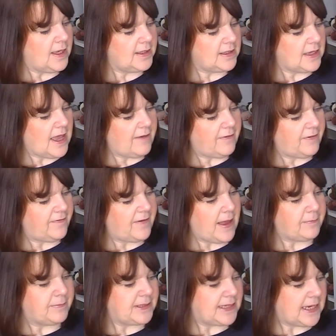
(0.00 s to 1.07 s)
Have a
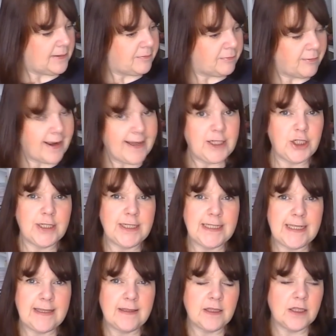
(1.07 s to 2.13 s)
Fab Celebration is
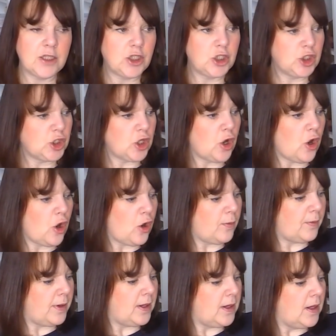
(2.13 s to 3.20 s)
in the shop.
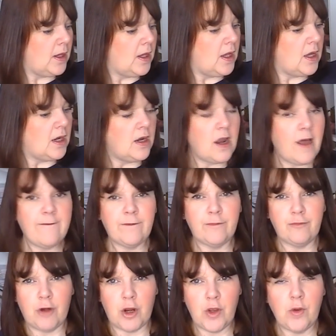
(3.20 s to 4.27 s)

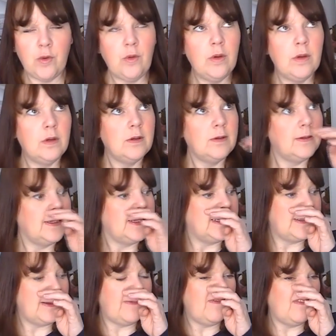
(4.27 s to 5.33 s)
Jibbyroo is
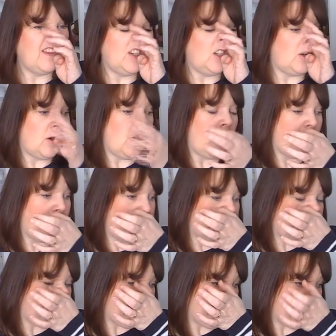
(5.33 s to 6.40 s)
in the shop.
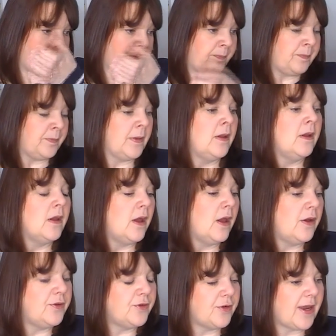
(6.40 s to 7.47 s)

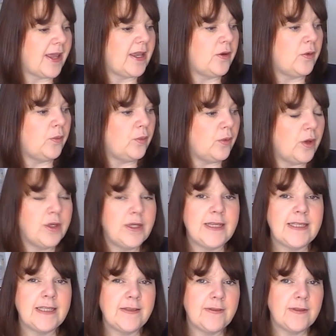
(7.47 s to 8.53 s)
100 Acre Wood
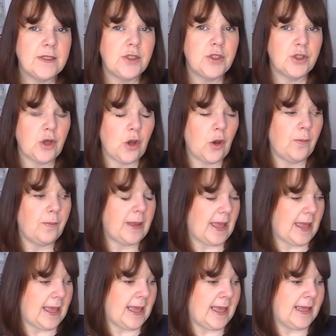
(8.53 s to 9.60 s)
is in the shop,
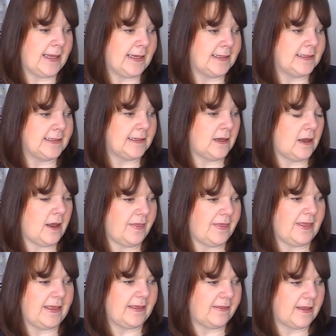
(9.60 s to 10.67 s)
and I
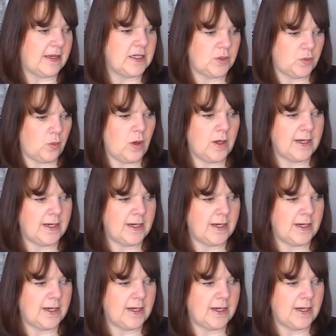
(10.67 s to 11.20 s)
think there's one